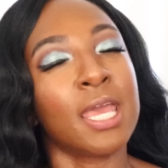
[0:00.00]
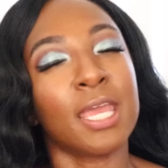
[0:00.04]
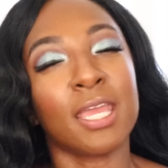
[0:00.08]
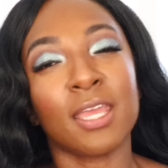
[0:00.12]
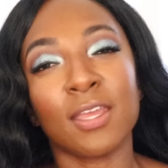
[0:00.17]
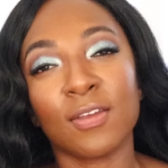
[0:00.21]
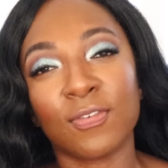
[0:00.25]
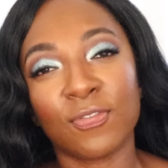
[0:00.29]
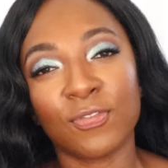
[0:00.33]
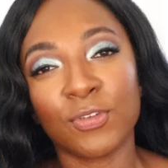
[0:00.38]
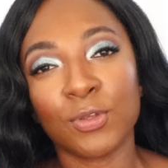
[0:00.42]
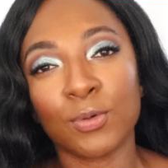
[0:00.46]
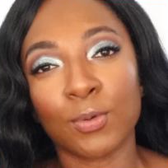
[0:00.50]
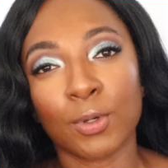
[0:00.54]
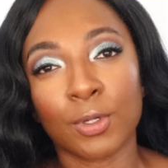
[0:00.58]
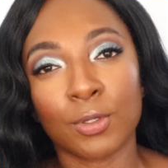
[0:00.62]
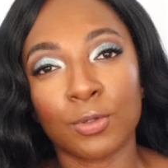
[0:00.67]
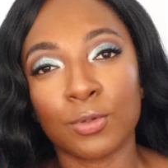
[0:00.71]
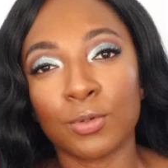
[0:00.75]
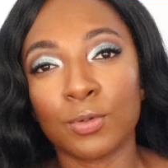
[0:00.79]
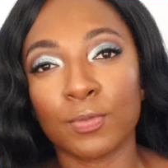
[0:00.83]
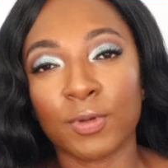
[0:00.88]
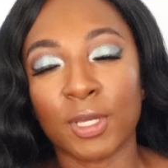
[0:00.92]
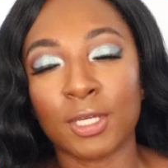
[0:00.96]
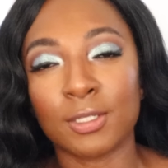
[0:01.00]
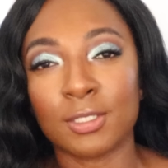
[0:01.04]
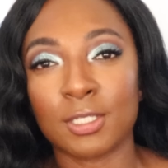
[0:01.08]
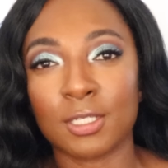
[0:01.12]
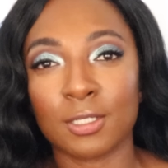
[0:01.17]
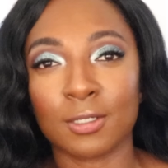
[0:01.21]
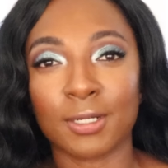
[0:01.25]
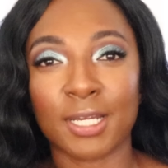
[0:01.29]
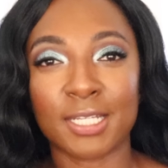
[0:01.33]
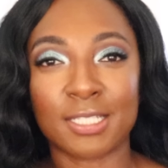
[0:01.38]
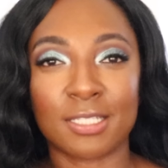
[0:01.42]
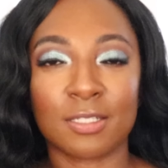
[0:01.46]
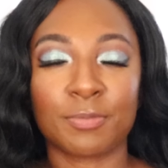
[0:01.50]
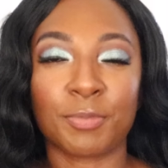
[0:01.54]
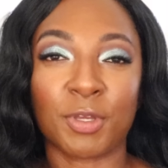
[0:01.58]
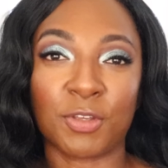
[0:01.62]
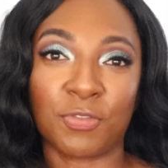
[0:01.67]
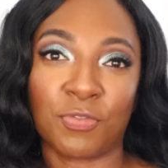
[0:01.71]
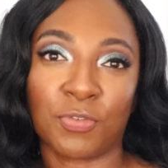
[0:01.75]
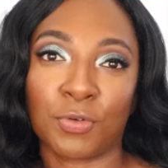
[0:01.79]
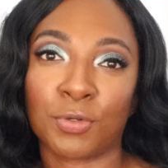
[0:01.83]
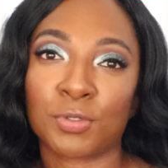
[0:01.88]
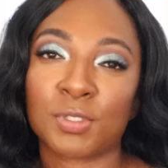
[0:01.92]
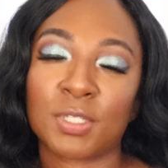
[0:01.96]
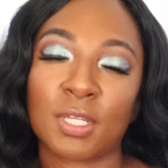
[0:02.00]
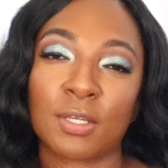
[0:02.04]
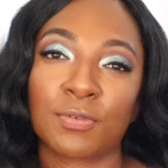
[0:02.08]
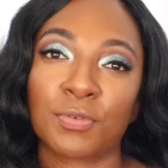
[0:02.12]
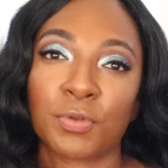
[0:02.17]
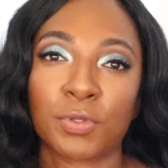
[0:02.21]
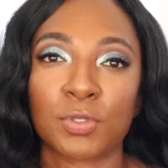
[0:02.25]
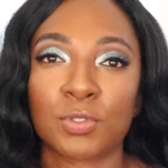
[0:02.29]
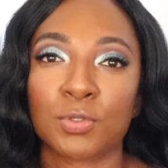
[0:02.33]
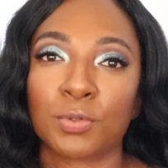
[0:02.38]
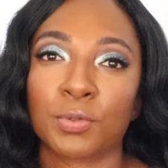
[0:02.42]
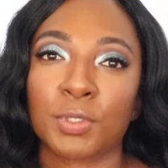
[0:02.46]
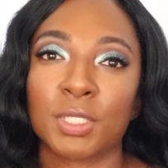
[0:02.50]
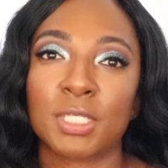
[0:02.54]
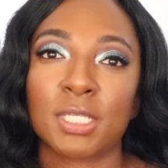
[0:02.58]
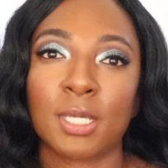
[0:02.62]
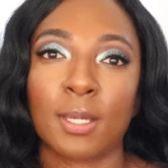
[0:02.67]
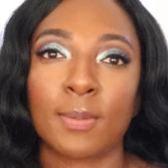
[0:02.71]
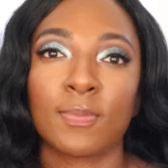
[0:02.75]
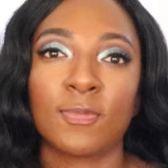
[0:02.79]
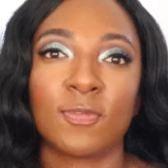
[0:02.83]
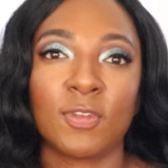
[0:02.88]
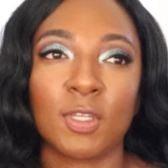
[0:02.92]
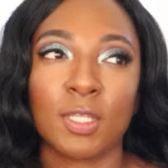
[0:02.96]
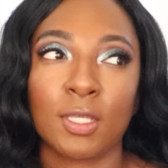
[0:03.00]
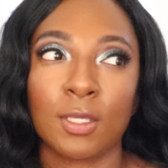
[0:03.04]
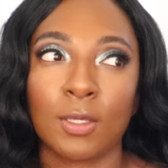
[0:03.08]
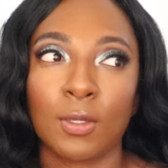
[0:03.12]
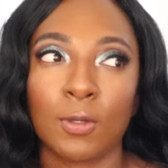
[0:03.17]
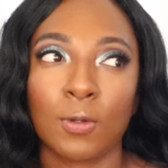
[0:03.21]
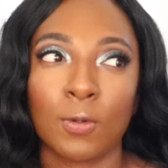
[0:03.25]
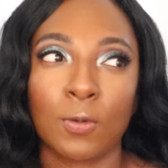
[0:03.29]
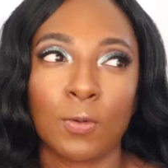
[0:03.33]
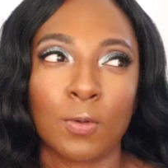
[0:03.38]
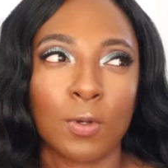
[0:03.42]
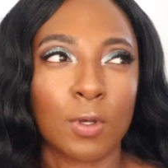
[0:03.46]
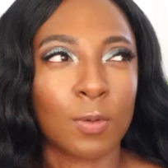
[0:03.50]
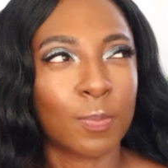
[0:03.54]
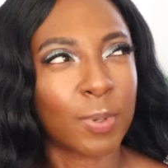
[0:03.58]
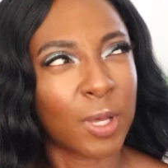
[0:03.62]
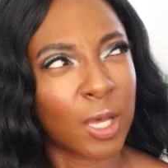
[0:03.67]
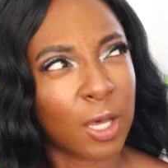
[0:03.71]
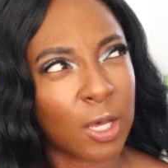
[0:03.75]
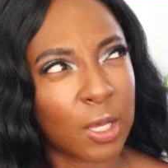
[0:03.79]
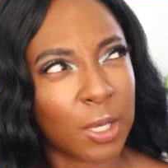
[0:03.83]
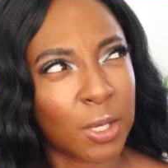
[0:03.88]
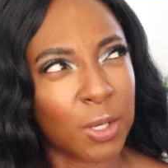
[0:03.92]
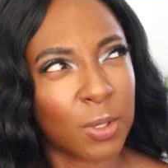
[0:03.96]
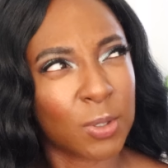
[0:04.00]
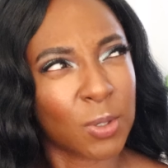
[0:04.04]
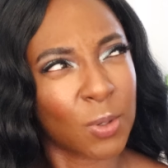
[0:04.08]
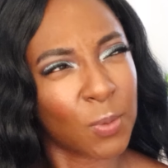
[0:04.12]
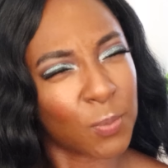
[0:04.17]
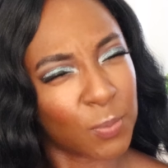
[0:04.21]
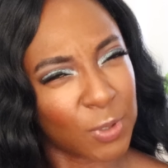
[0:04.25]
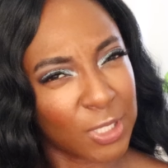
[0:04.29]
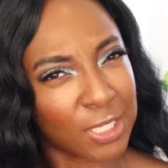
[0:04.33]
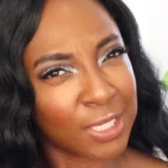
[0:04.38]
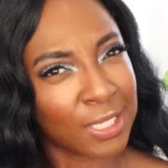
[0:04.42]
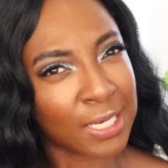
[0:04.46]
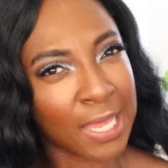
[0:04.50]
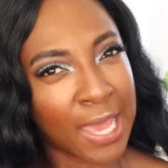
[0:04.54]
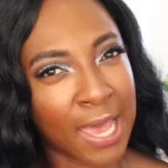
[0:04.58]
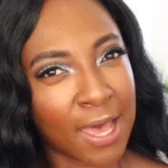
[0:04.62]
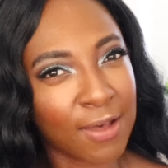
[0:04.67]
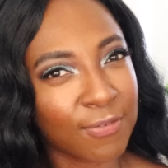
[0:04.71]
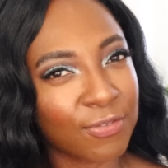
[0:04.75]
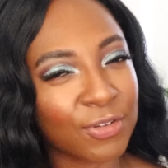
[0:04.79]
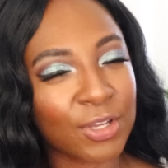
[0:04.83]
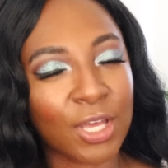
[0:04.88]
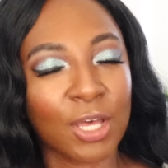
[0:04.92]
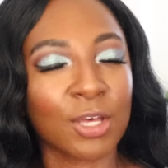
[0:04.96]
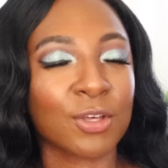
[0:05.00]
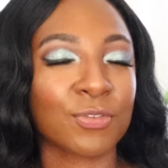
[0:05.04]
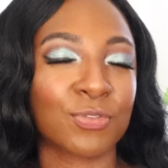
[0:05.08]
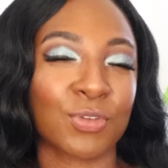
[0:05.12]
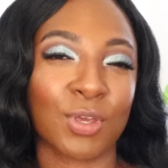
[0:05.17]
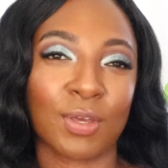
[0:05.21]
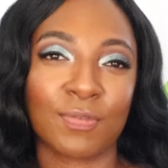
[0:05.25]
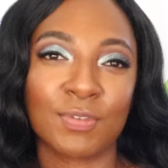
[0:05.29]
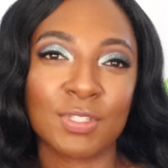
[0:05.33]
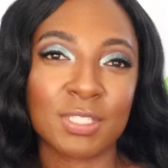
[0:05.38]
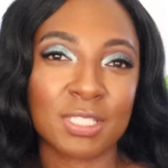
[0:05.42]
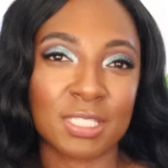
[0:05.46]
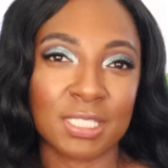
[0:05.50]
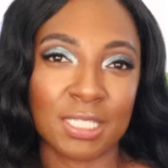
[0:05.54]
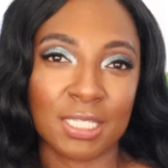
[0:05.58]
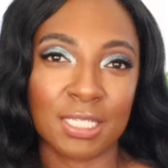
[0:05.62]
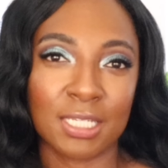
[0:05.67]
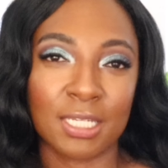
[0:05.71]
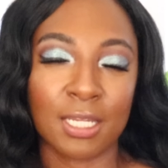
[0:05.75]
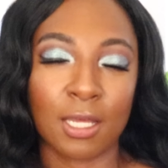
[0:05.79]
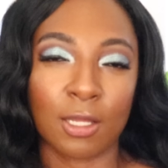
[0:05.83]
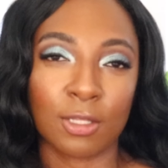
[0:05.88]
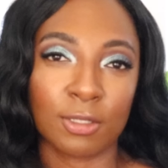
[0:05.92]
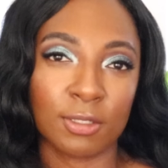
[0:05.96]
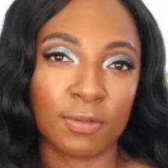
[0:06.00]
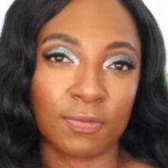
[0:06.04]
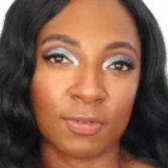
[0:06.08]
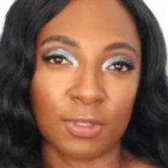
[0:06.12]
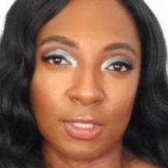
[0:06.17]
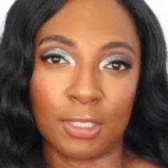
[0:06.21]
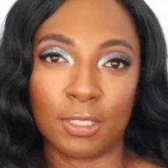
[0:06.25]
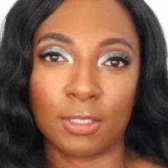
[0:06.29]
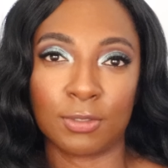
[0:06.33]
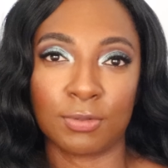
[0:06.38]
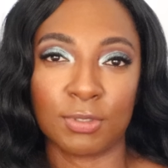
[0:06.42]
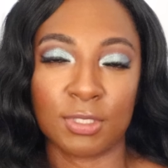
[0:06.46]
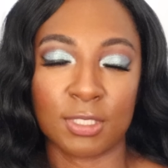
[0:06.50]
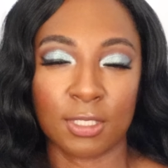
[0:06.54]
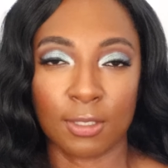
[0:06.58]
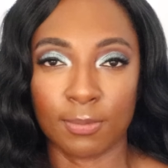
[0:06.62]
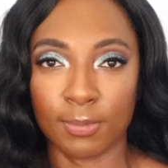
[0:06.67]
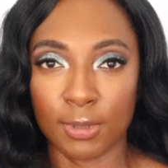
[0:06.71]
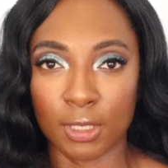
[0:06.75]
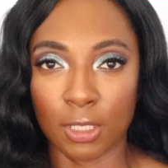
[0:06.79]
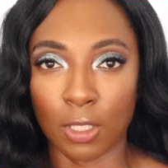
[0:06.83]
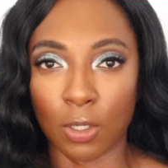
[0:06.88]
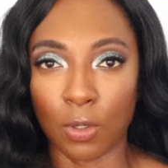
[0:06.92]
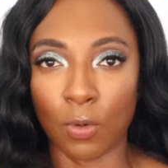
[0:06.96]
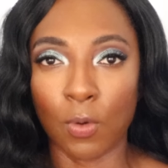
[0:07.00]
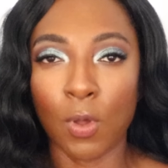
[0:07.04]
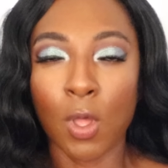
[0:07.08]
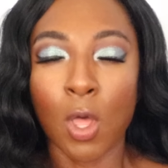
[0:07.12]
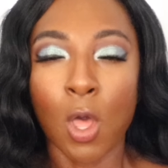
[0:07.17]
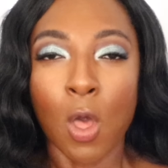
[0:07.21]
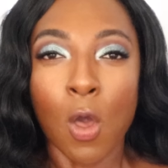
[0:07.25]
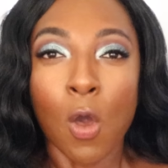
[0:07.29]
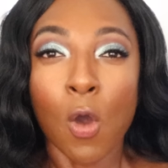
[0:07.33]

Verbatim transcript: If you are new around here, I did my first ever story time video about a week and a half ago. If you haven't seen it, I'll leave a link to it down below.